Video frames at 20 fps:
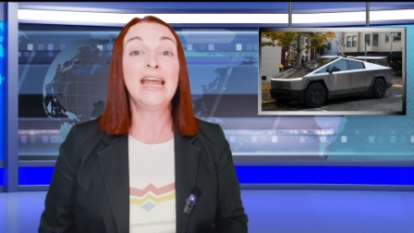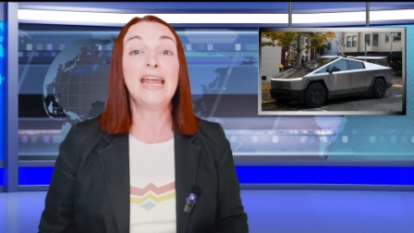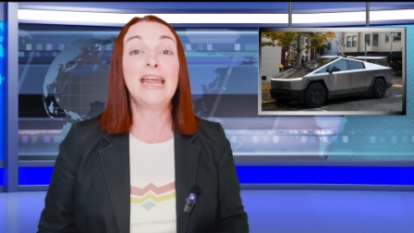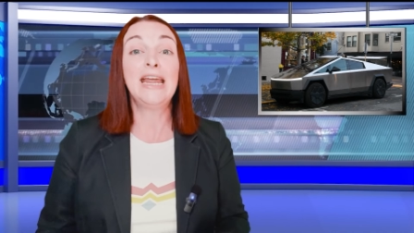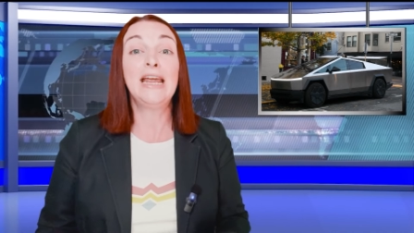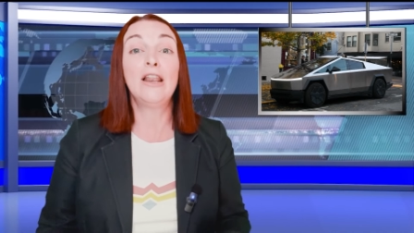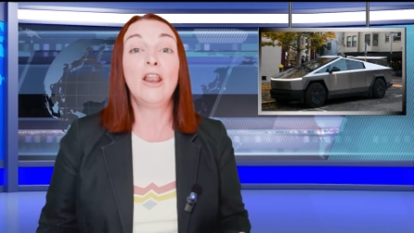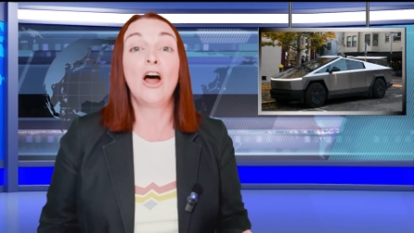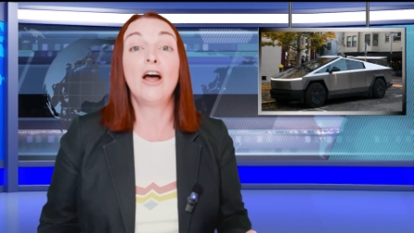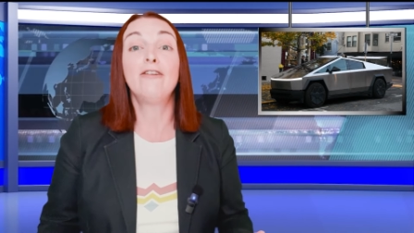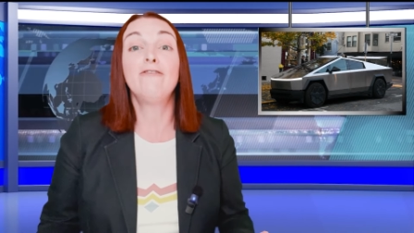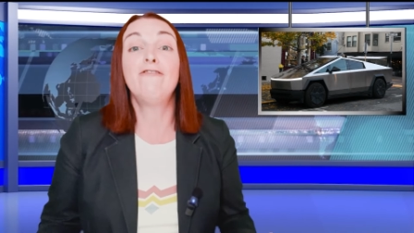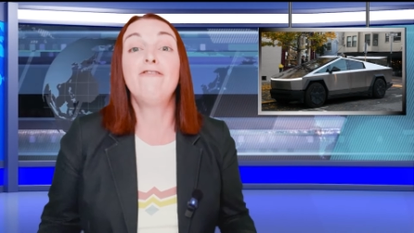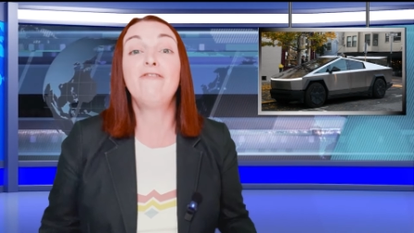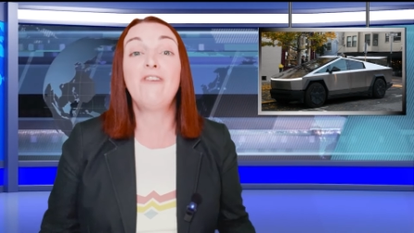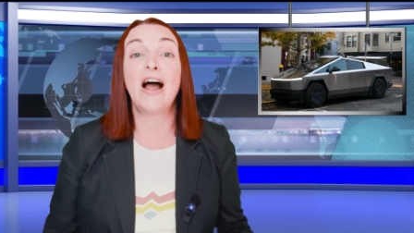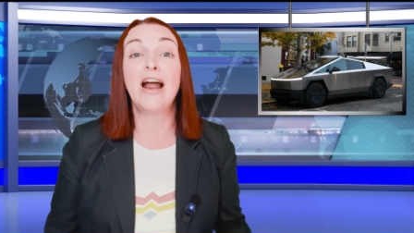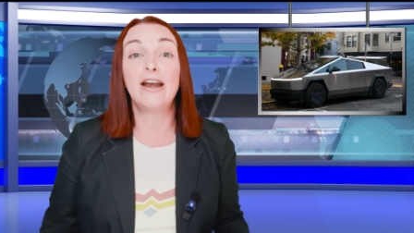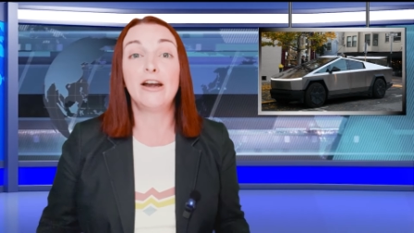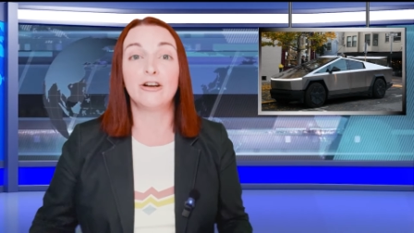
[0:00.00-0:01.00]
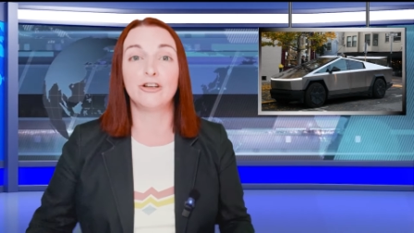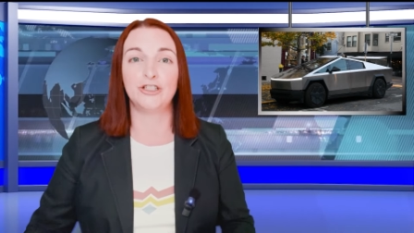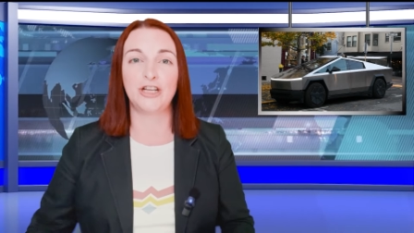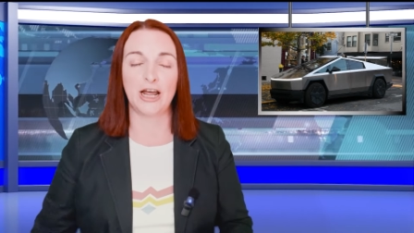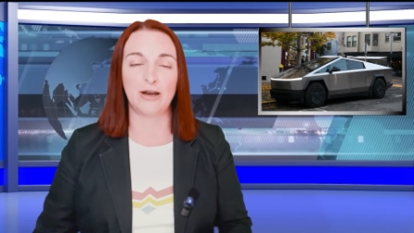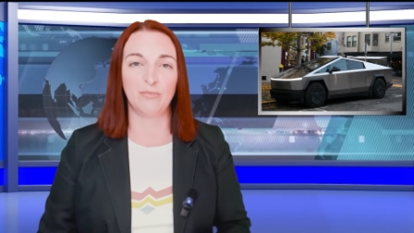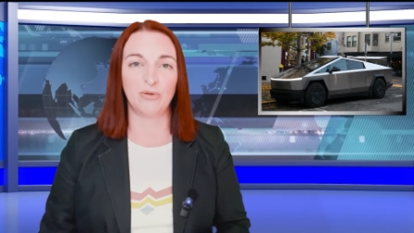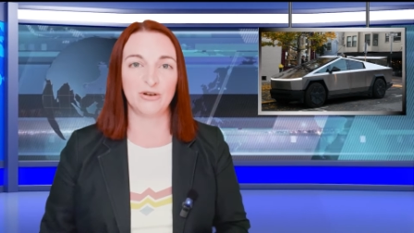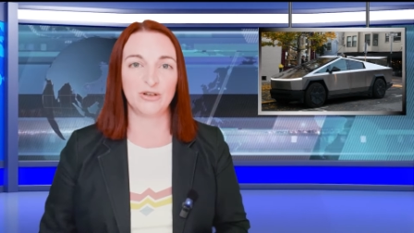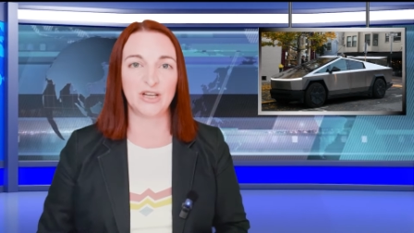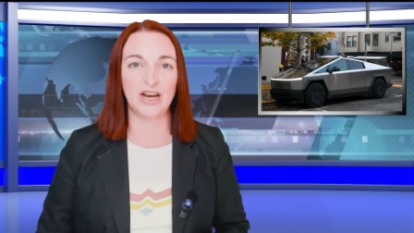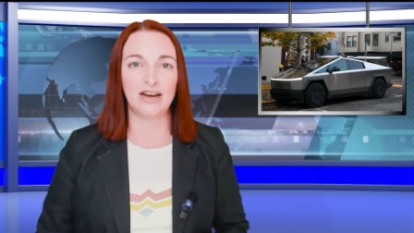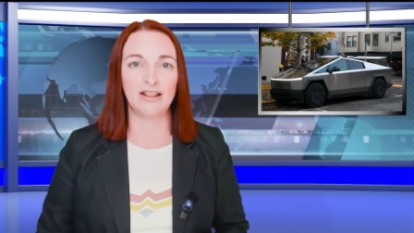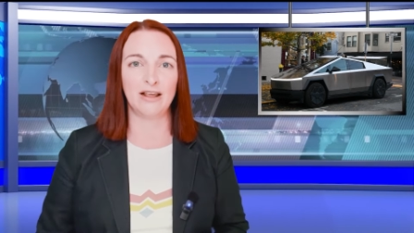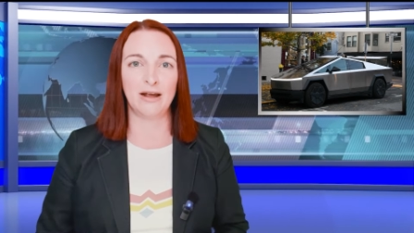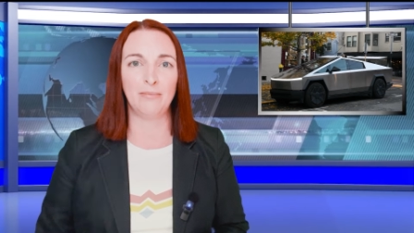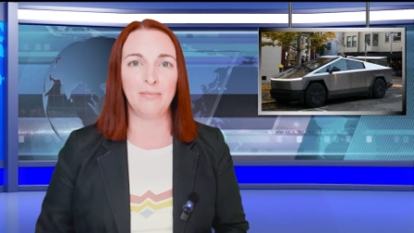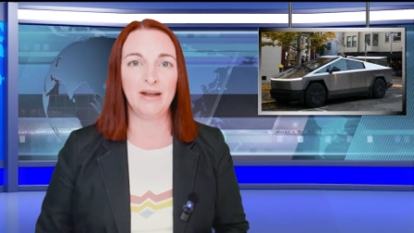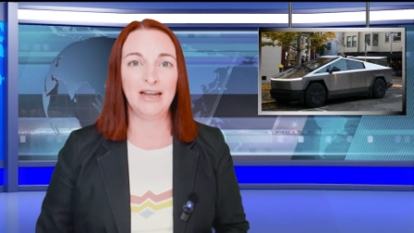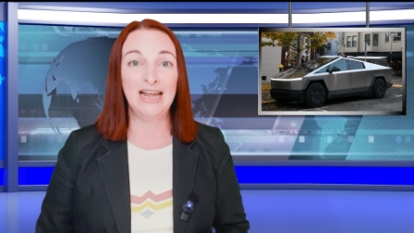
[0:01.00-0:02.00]
Elon fired 10% of
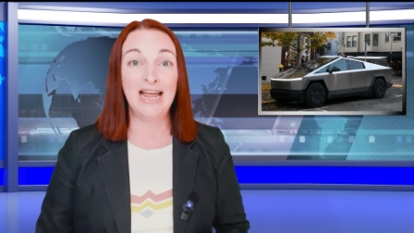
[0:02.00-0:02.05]
them.